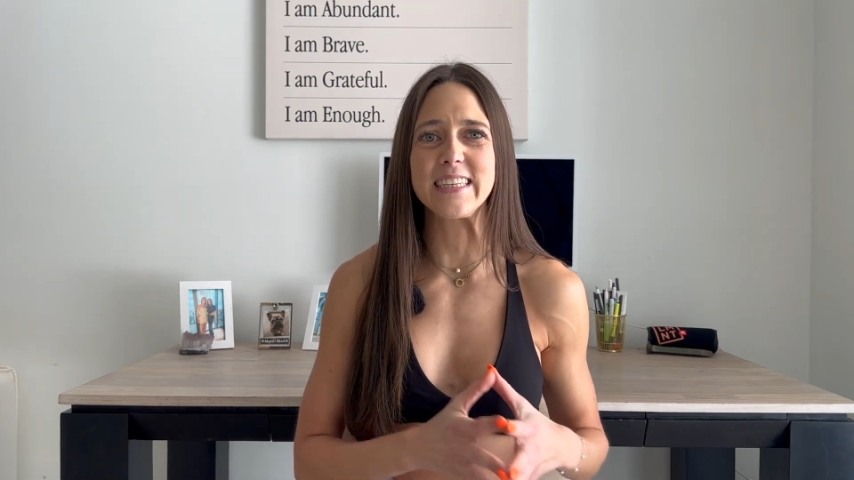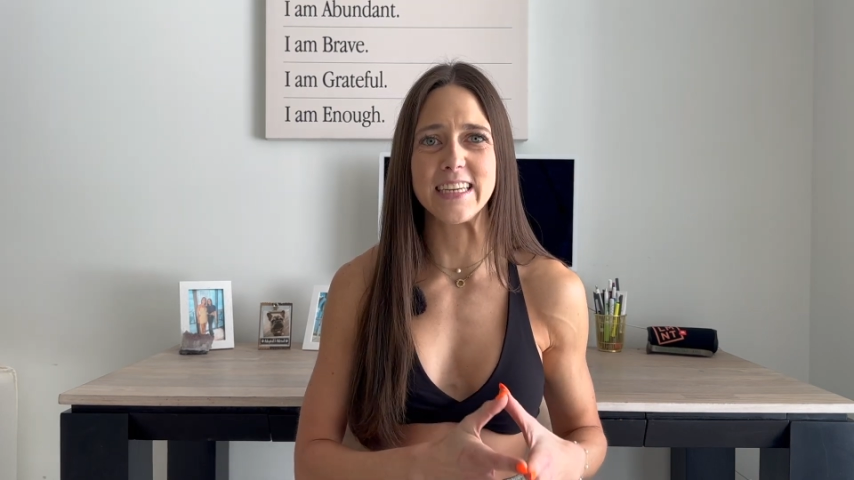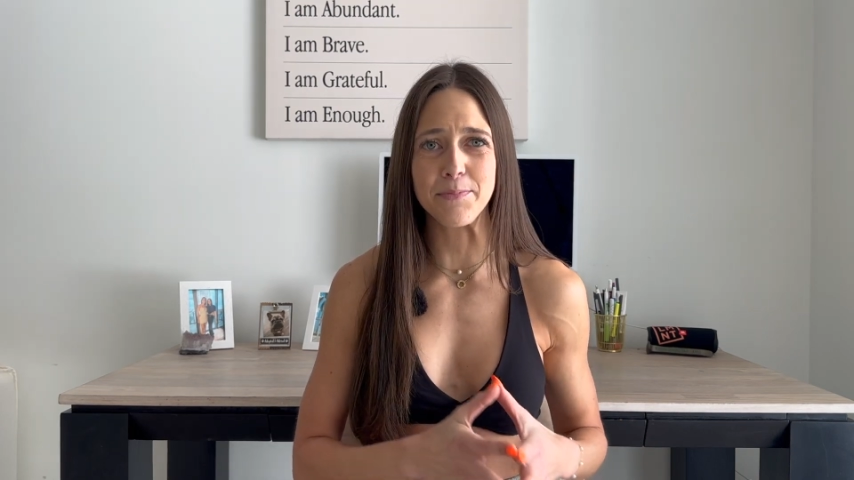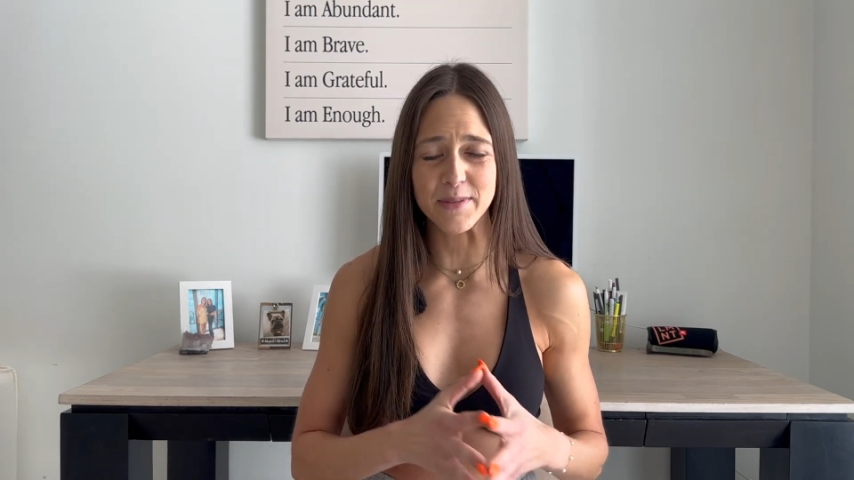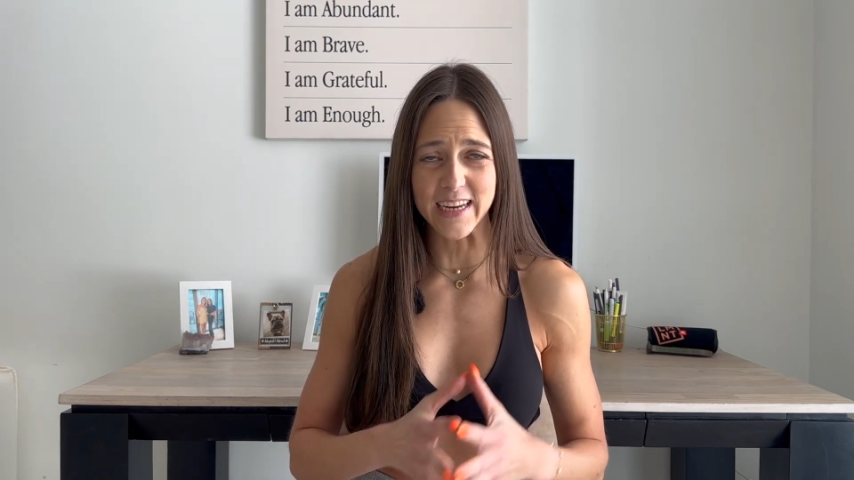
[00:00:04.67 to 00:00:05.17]

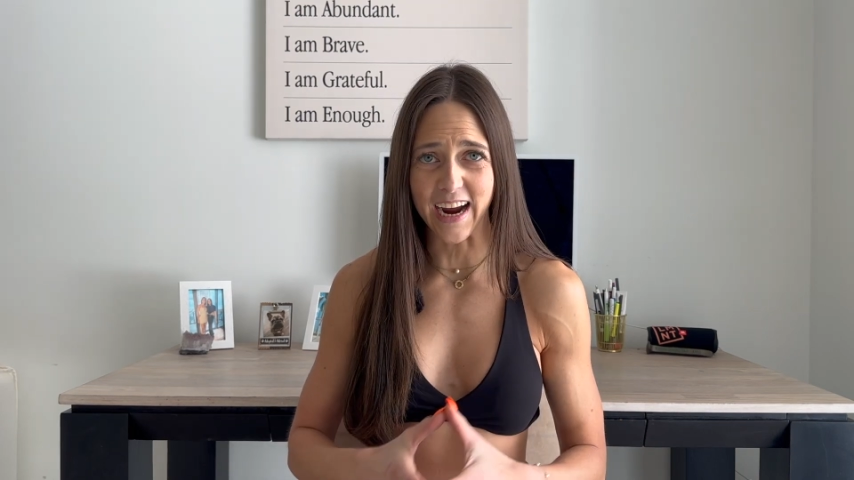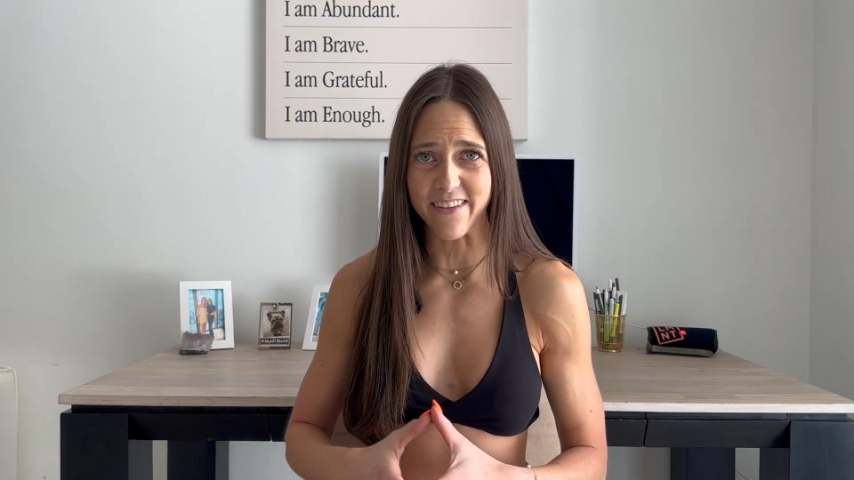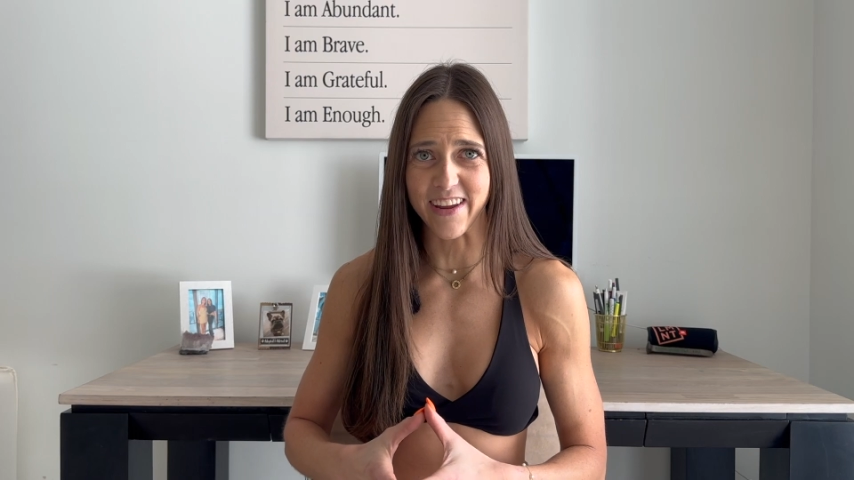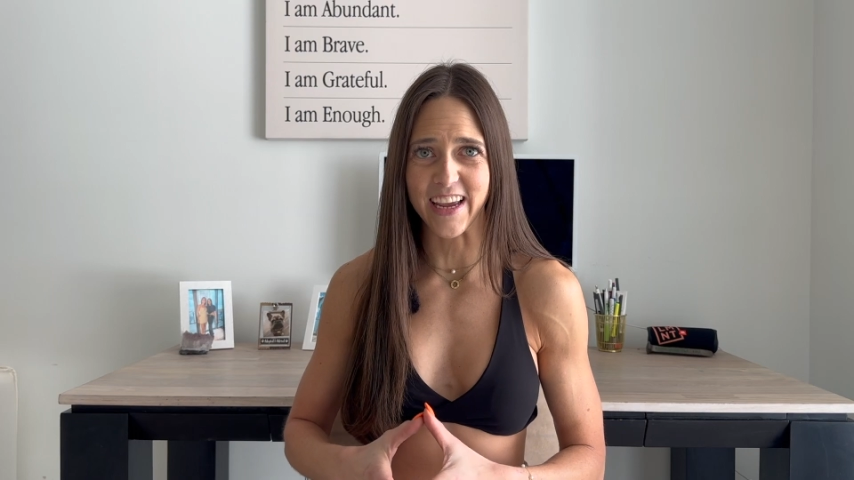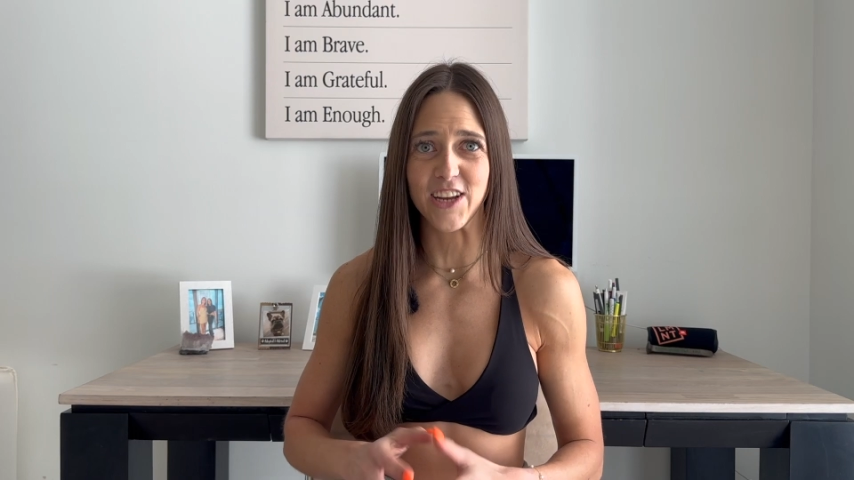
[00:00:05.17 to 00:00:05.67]
deep
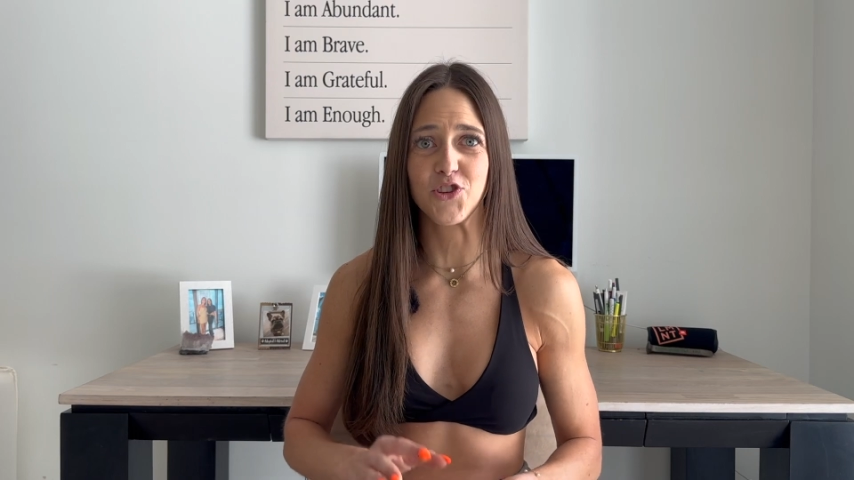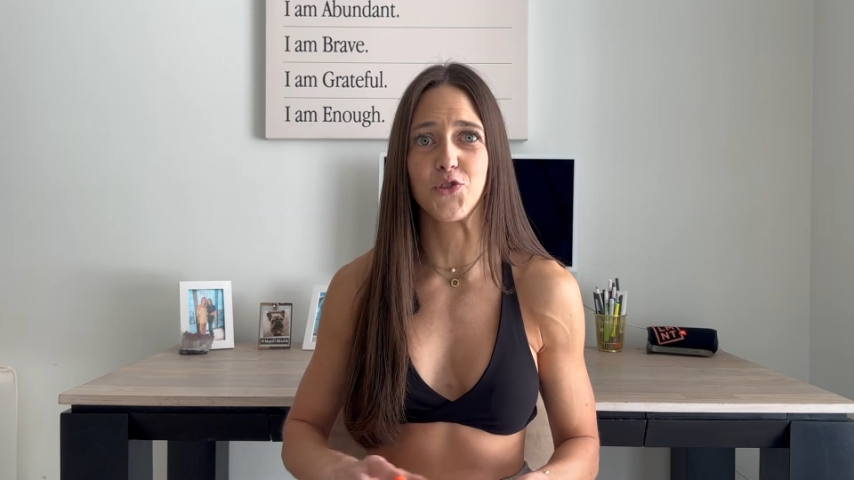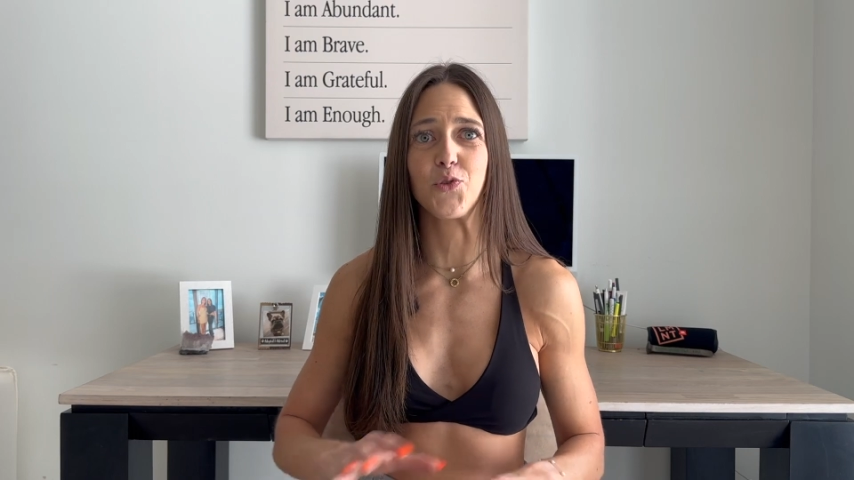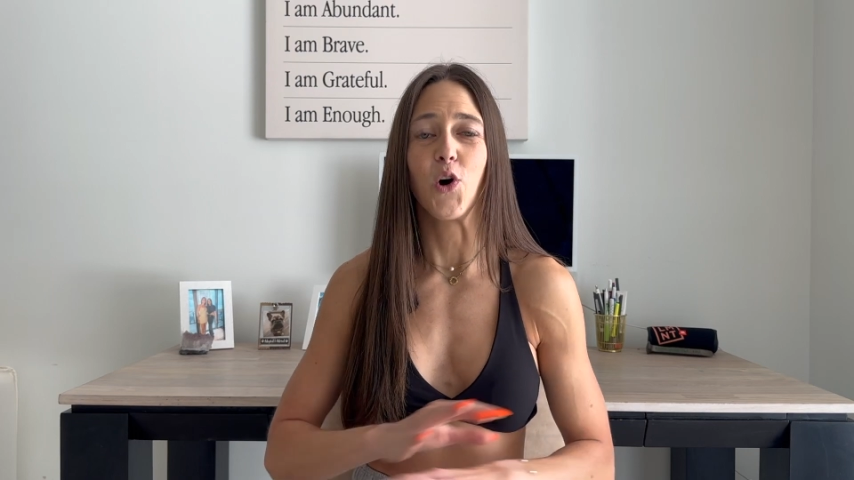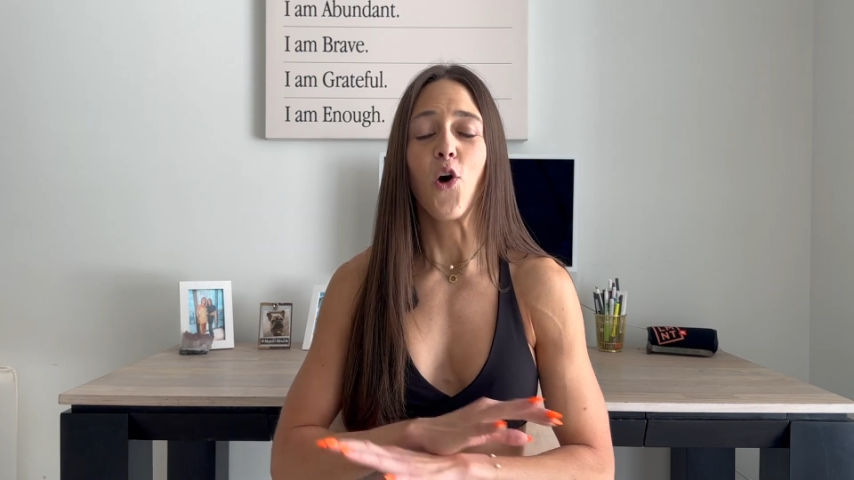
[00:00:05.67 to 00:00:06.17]
diving
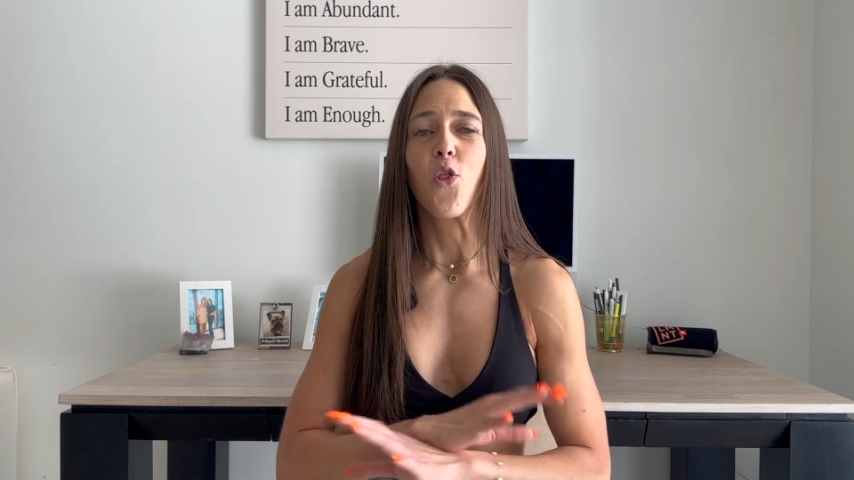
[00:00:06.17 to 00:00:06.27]
into